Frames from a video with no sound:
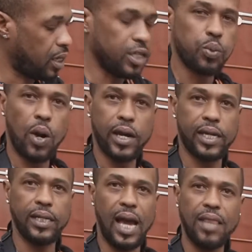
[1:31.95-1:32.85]
is
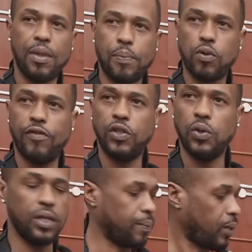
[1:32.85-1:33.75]
working and the proving
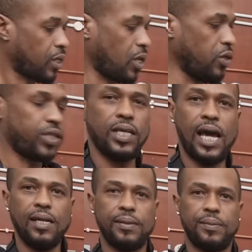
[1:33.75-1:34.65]
unit. Can you see
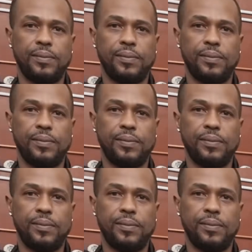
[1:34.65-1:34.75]
that?